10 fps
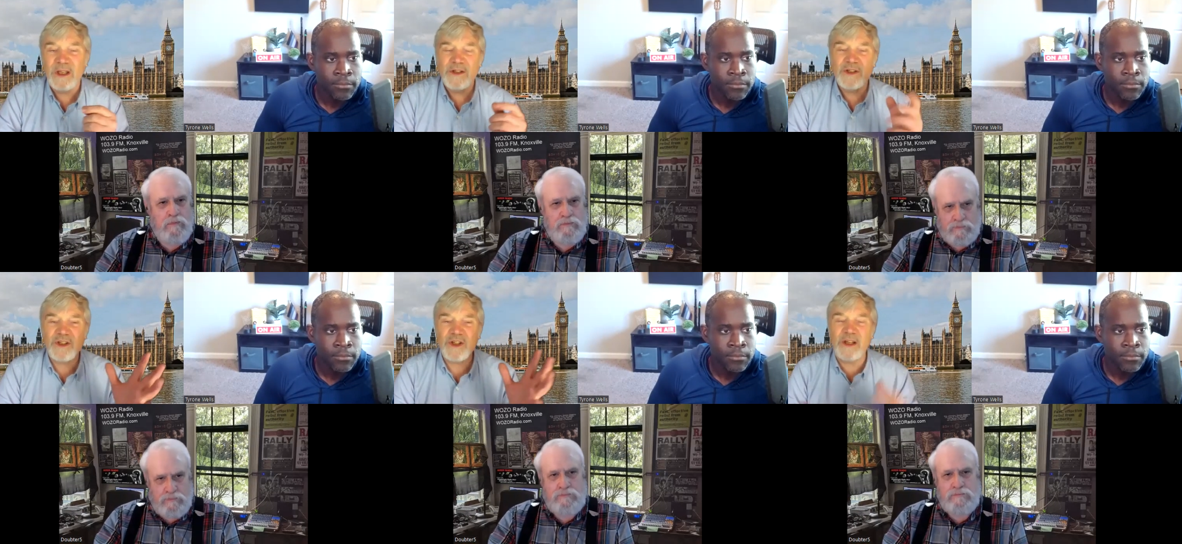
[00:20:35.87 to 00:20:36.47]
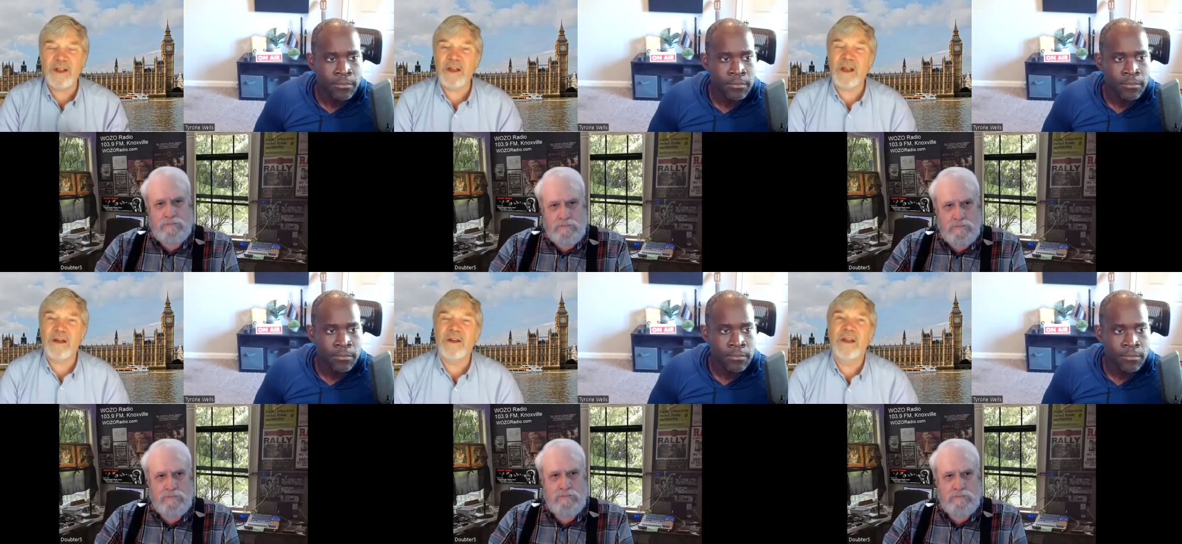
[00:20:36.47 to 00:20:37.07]
Speaker 1: She started
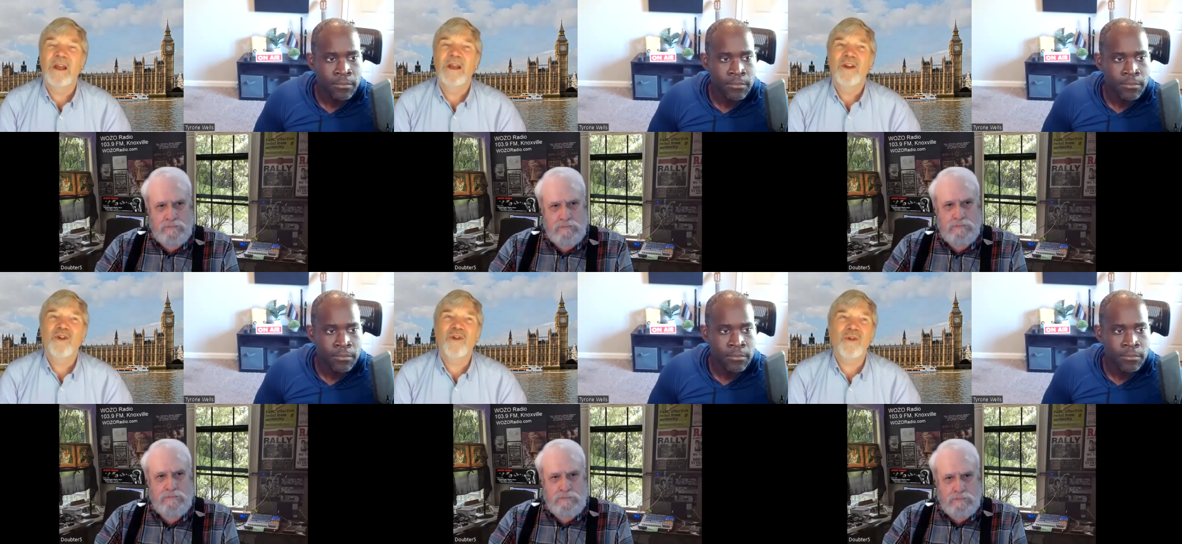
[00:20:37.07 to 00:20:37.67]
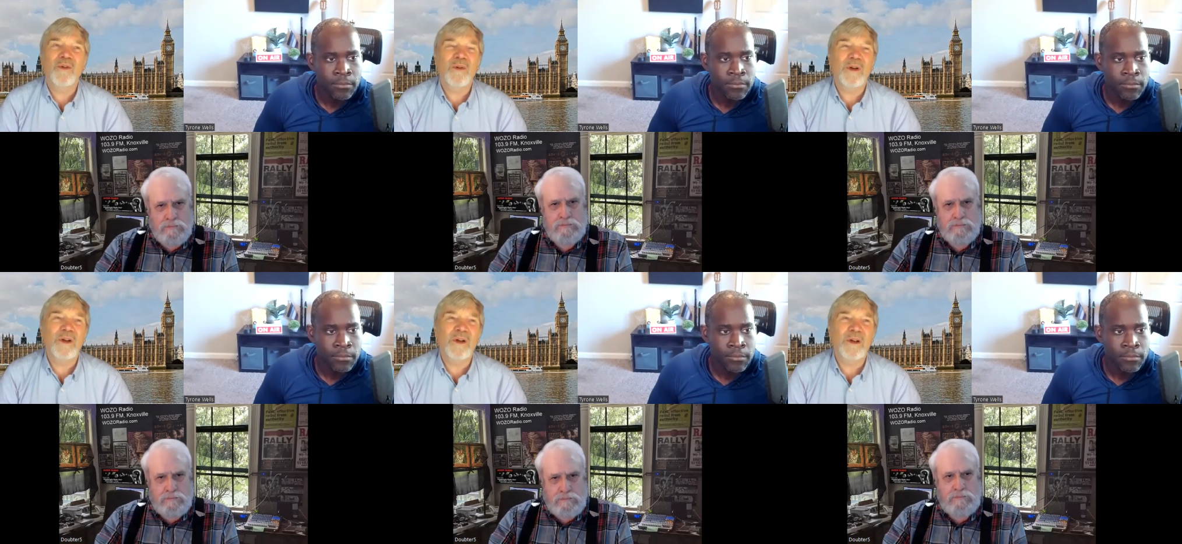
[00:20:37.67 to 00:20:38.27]
going to
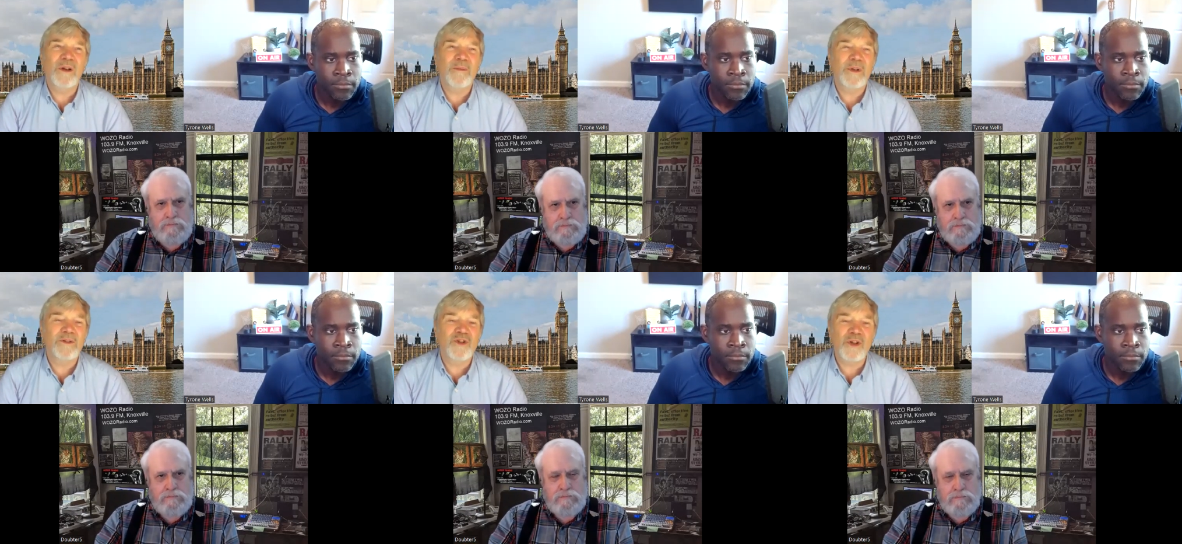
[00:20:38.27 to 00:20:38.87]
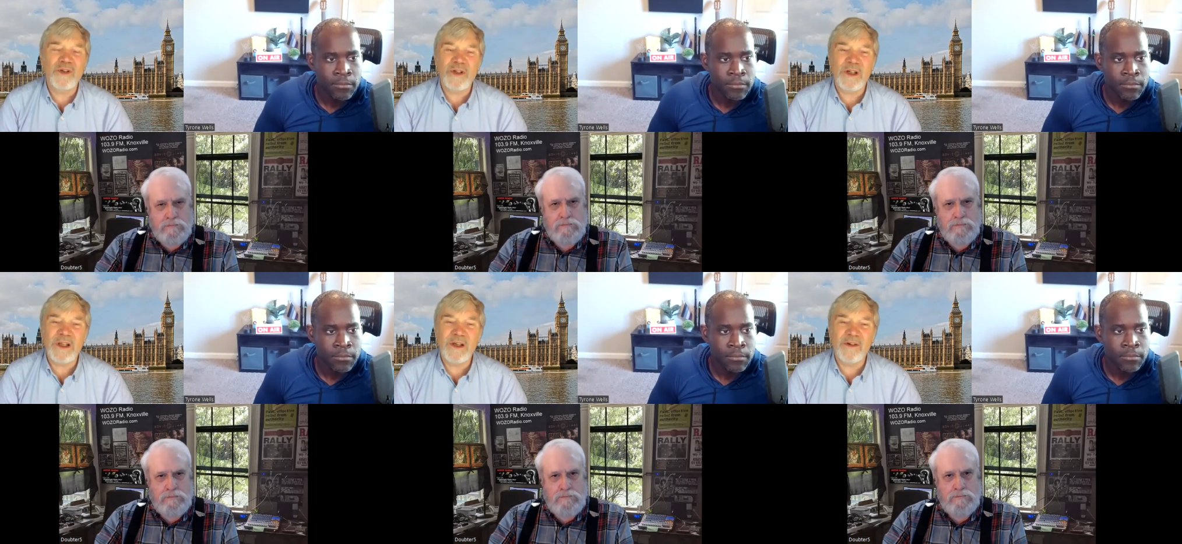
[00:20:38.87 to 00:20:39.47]
her church
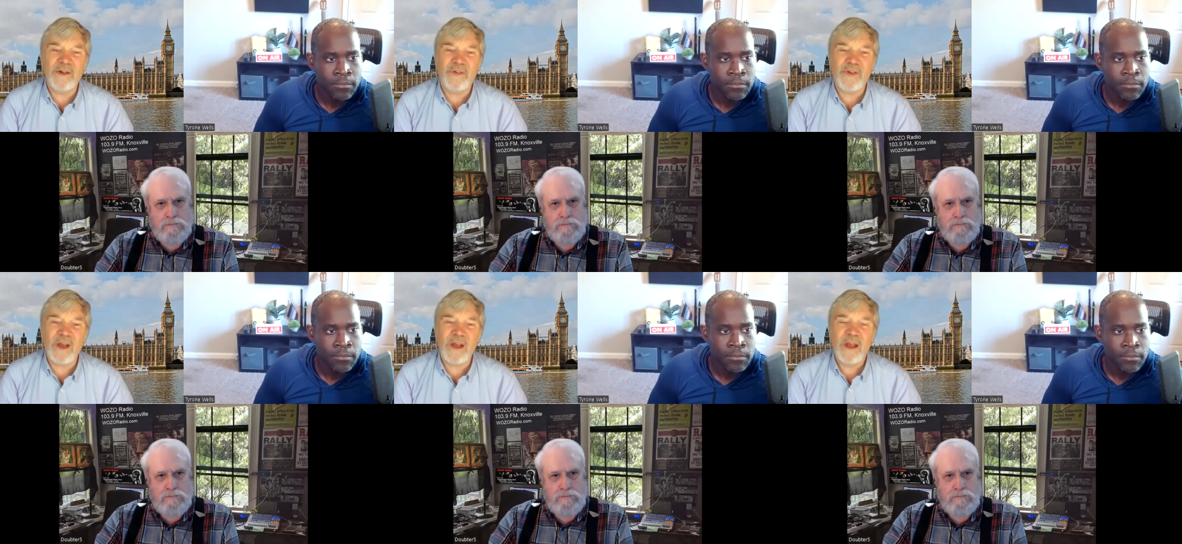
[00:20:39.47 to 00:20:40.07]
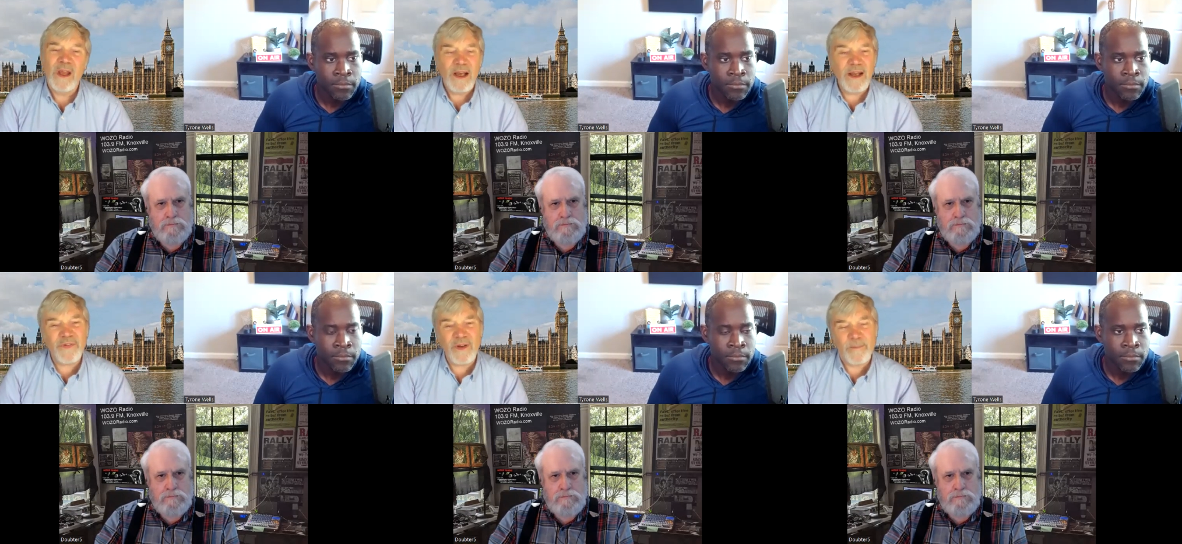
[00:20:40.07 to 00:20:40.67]
leader and saying,
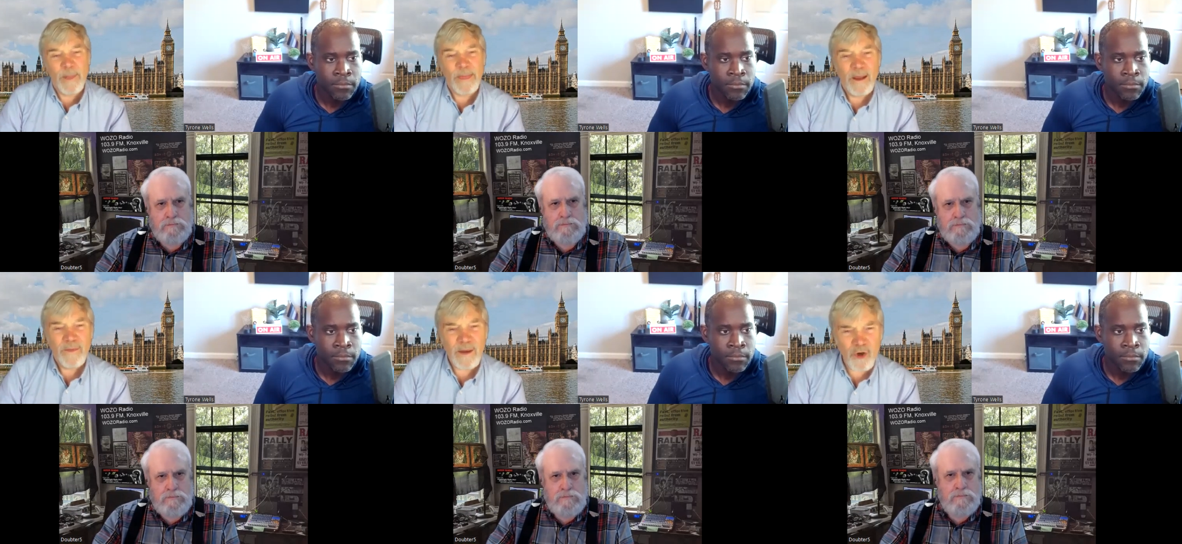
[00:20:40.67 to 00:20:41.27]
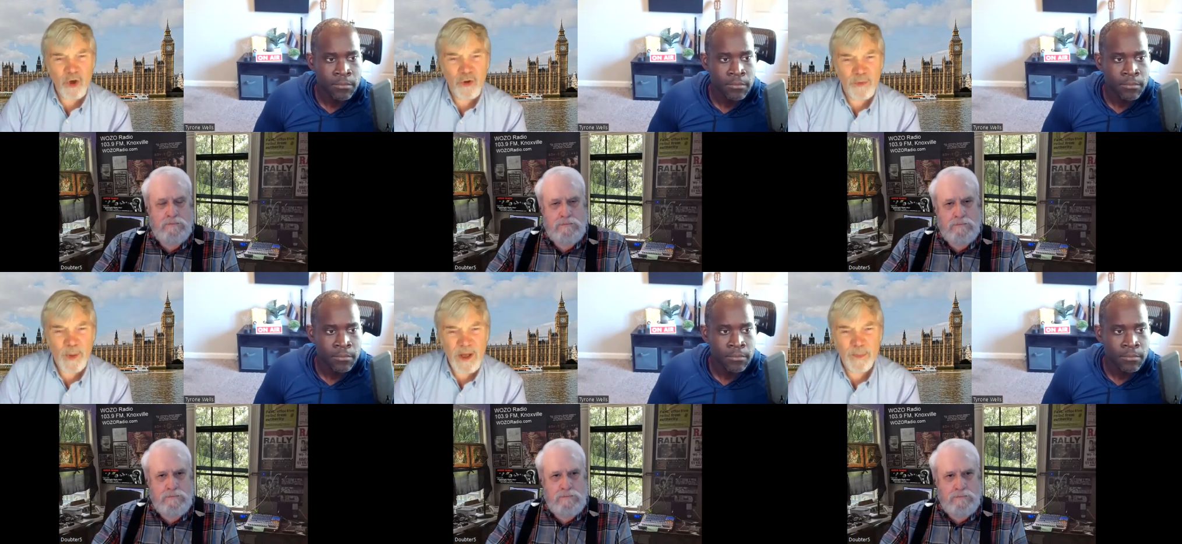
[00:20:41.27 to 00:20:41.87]
listen, there are
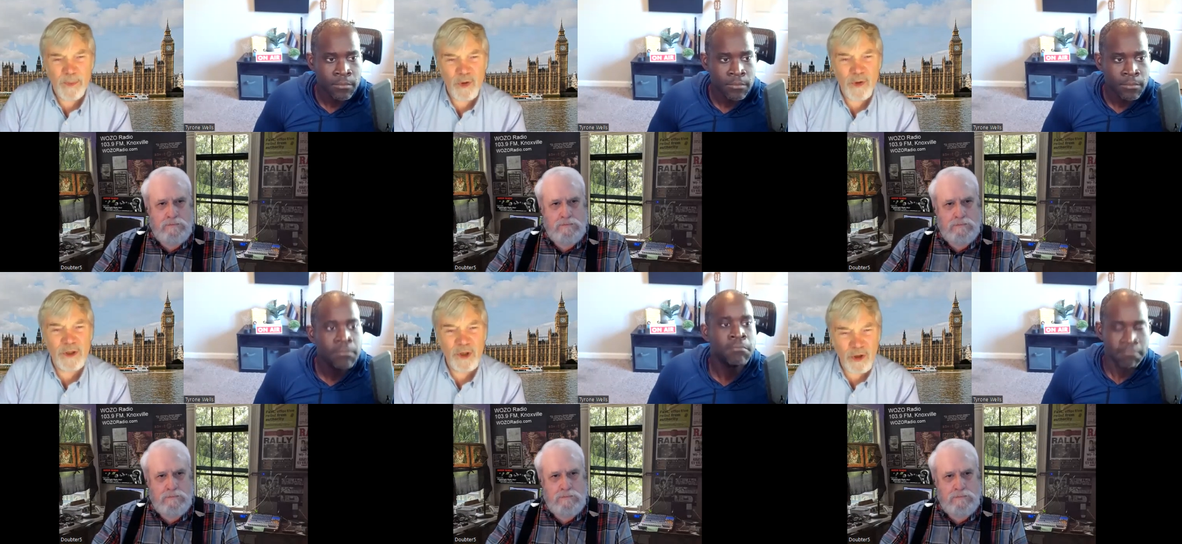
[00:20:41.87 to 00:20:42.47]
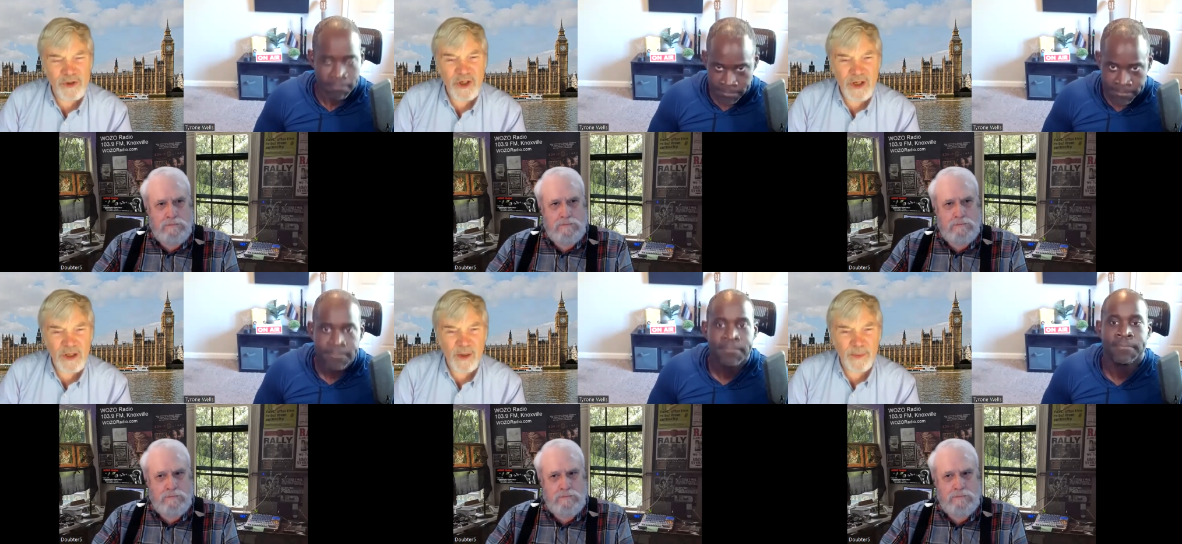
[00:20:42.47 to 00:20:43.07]
good people who are not
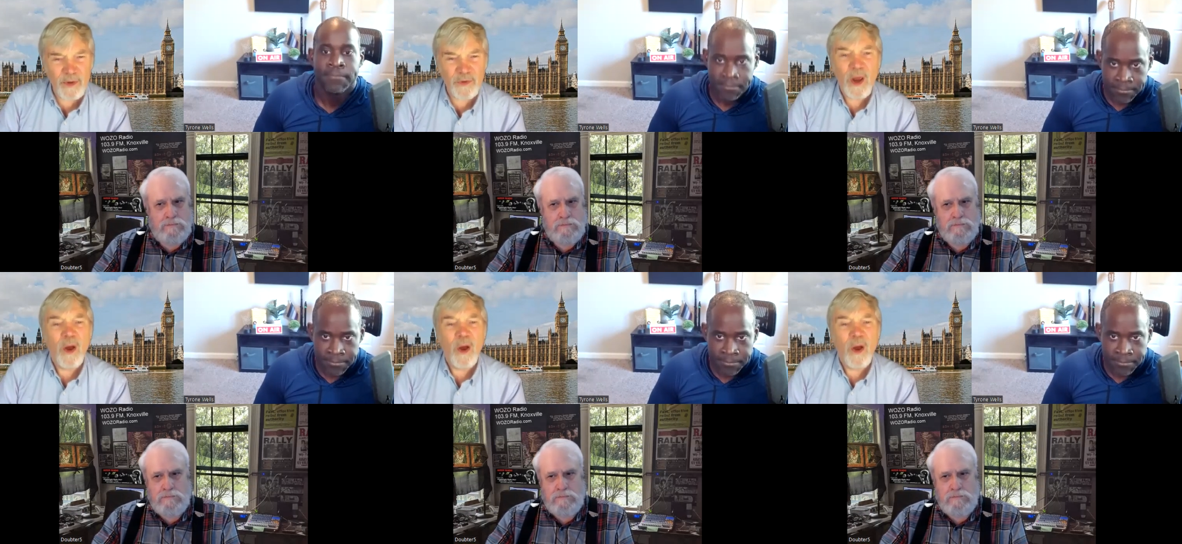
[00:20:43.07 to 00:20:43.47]
JWs.